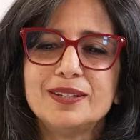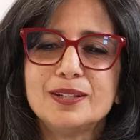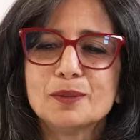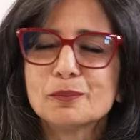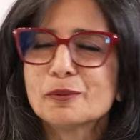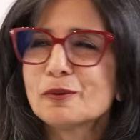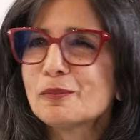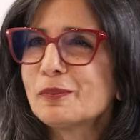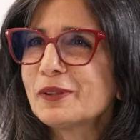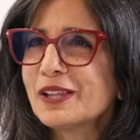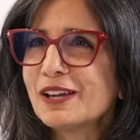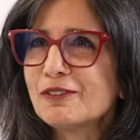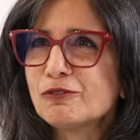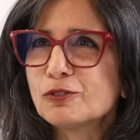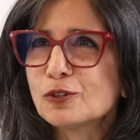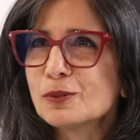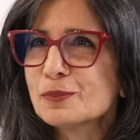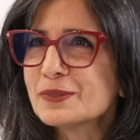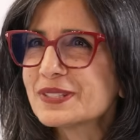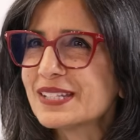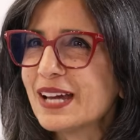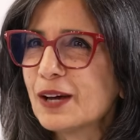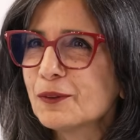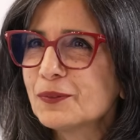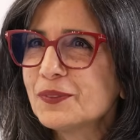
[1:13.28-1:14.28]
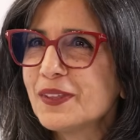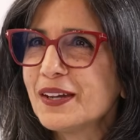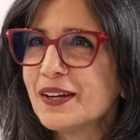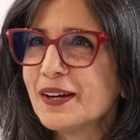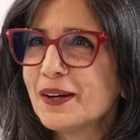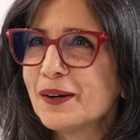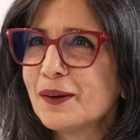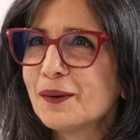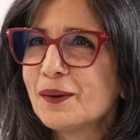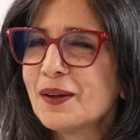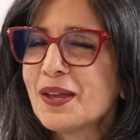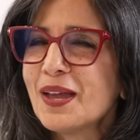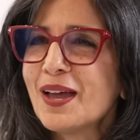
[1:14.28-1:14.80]
number of platforms out
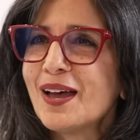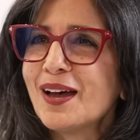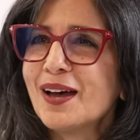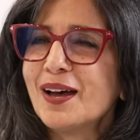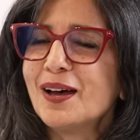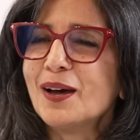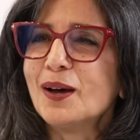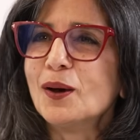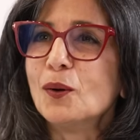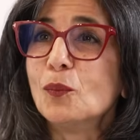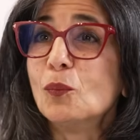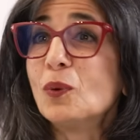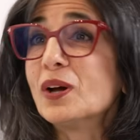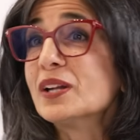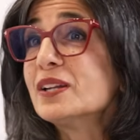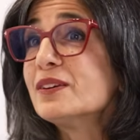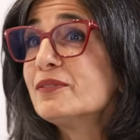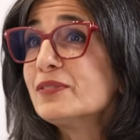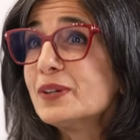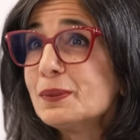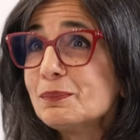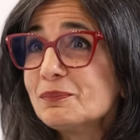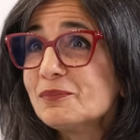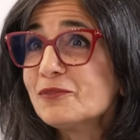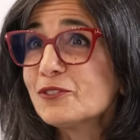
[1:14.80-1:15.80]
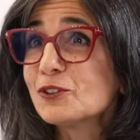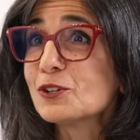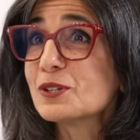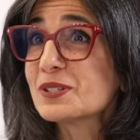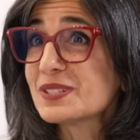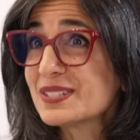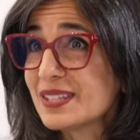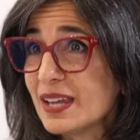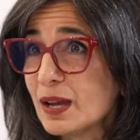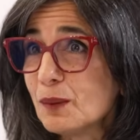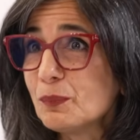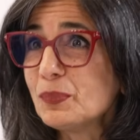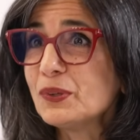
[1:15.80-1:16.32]
there, uh, one of them, for
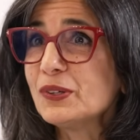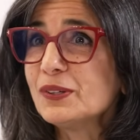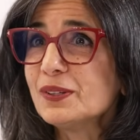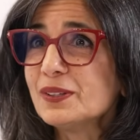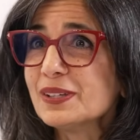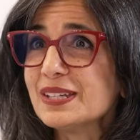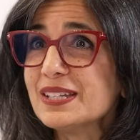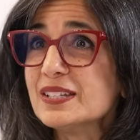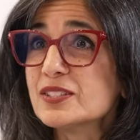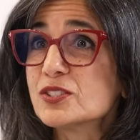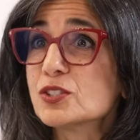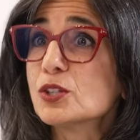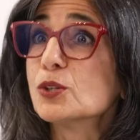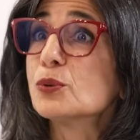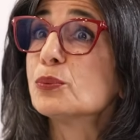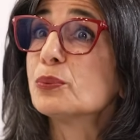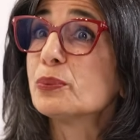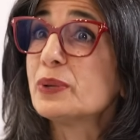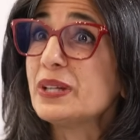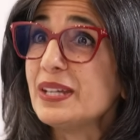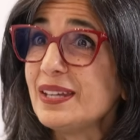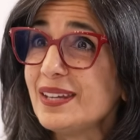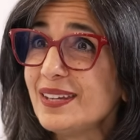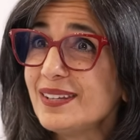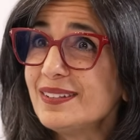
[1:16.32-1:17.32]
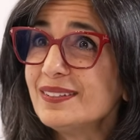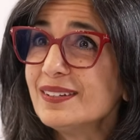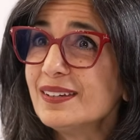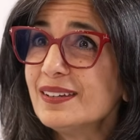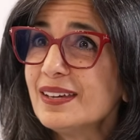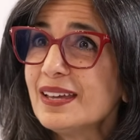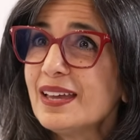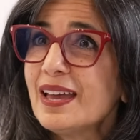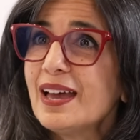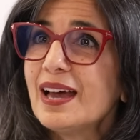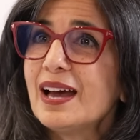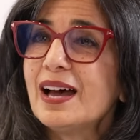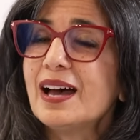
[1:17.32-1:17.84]
example, is Arine. Mm
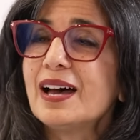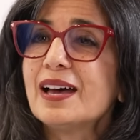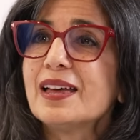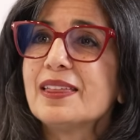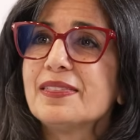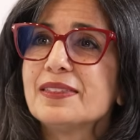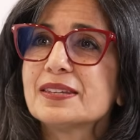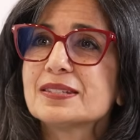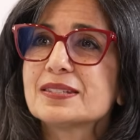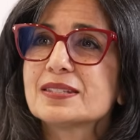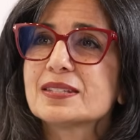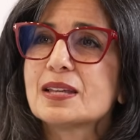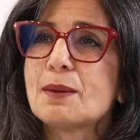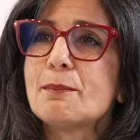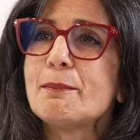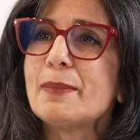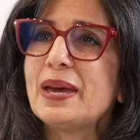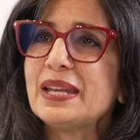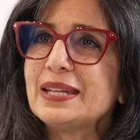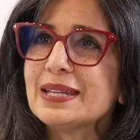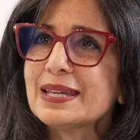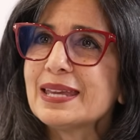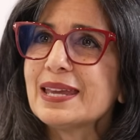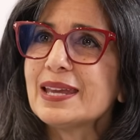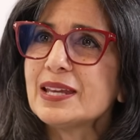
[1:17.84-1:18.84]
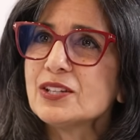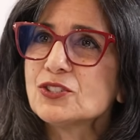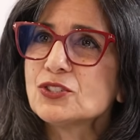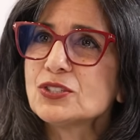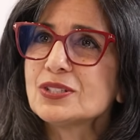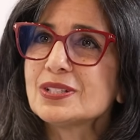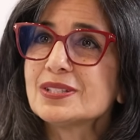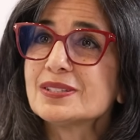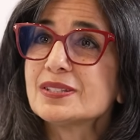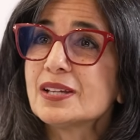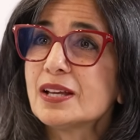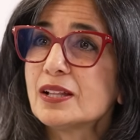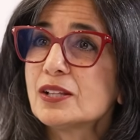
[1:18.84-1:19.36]
-hmm. uh, this is a medication
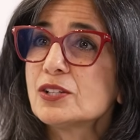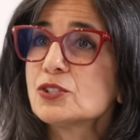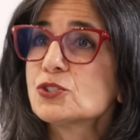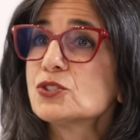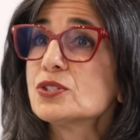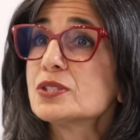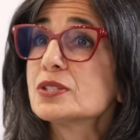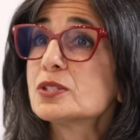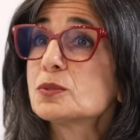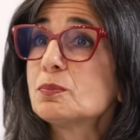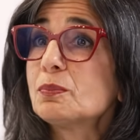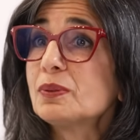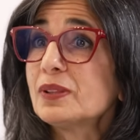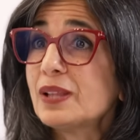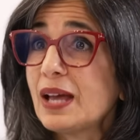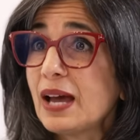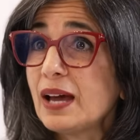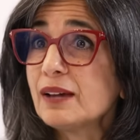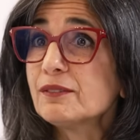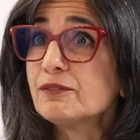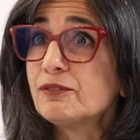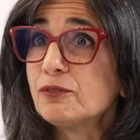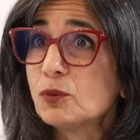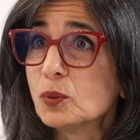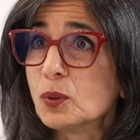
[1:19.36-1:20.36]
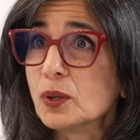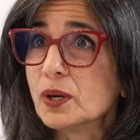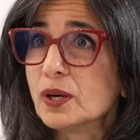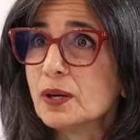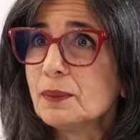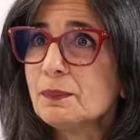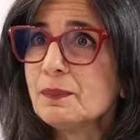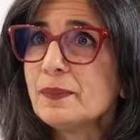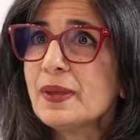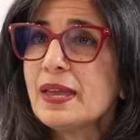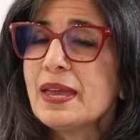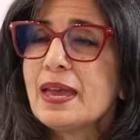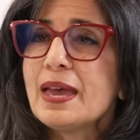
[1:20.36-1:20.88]
intelligence platform
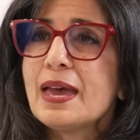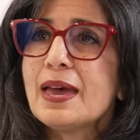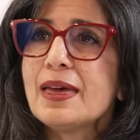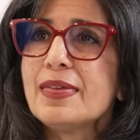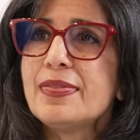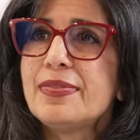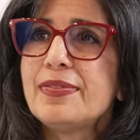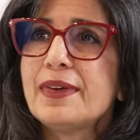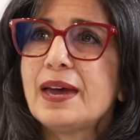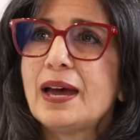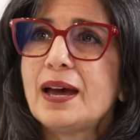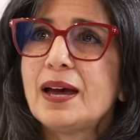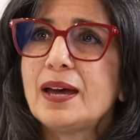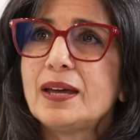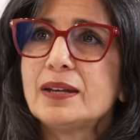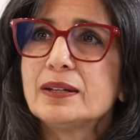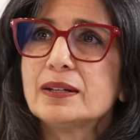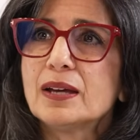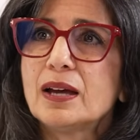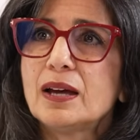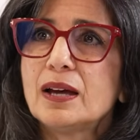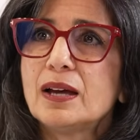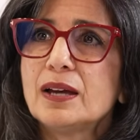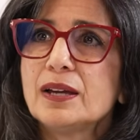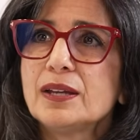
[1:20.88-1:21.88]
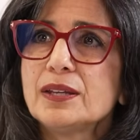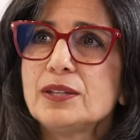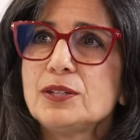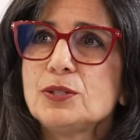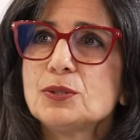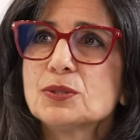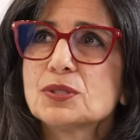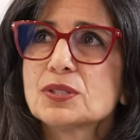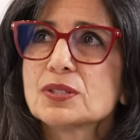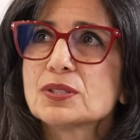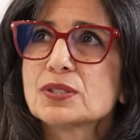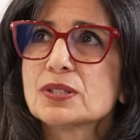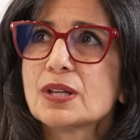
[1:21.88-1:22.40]
that uh,
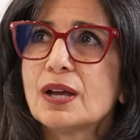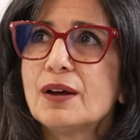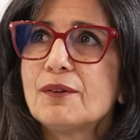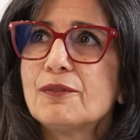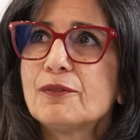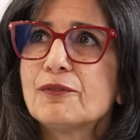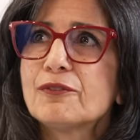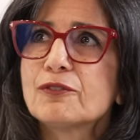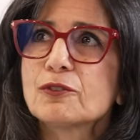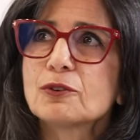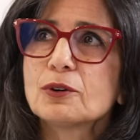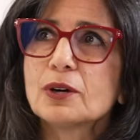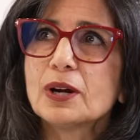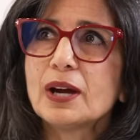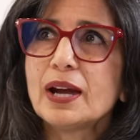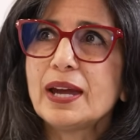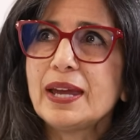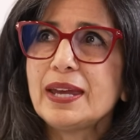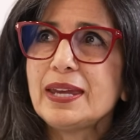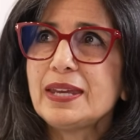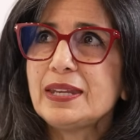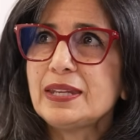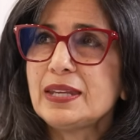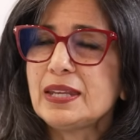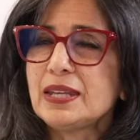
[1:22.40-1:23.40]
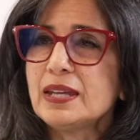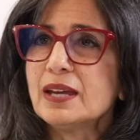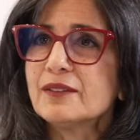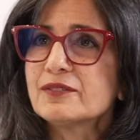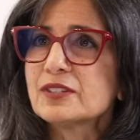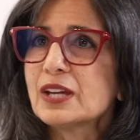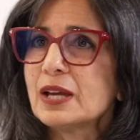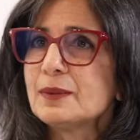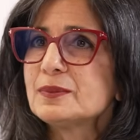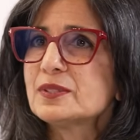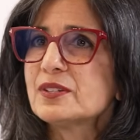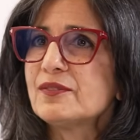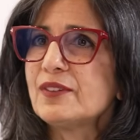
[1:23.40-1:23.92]
uses a variety of
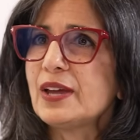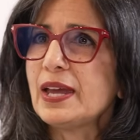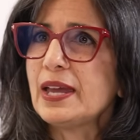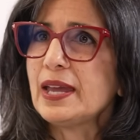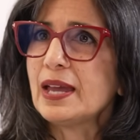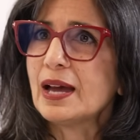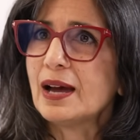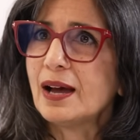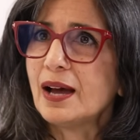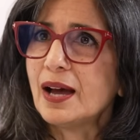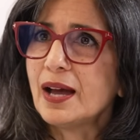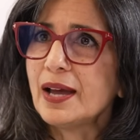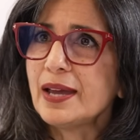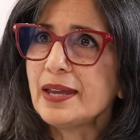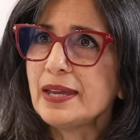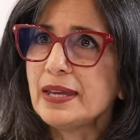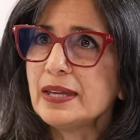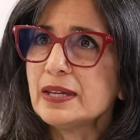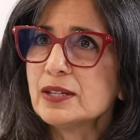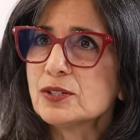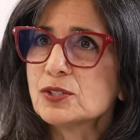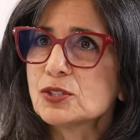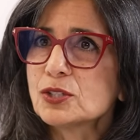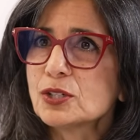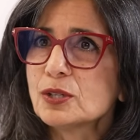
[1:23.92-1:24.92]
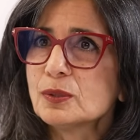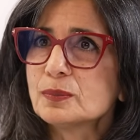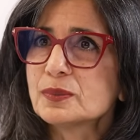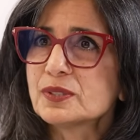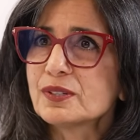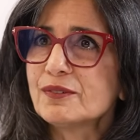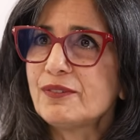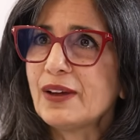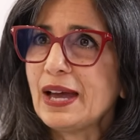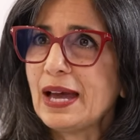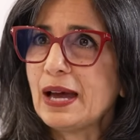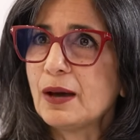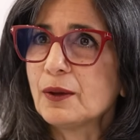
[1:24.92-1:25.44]
types of AI in terms
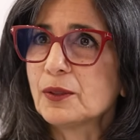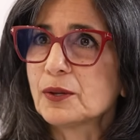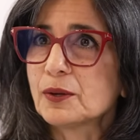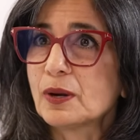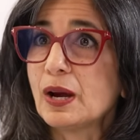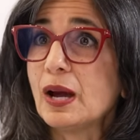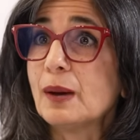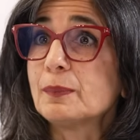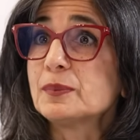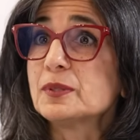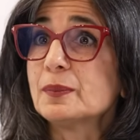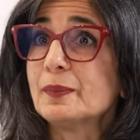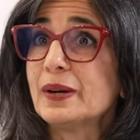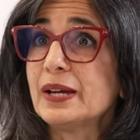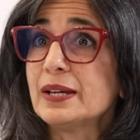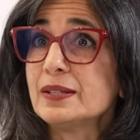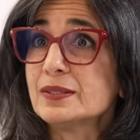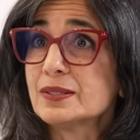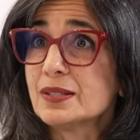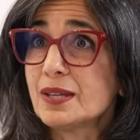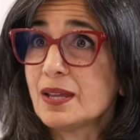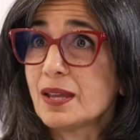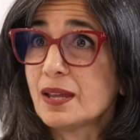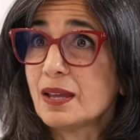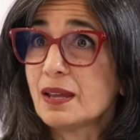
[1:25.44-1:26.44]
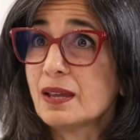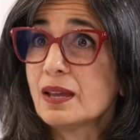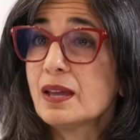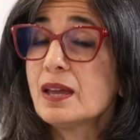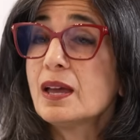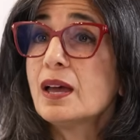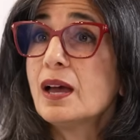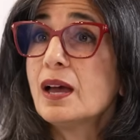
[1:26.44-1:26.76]
of how they're optimizing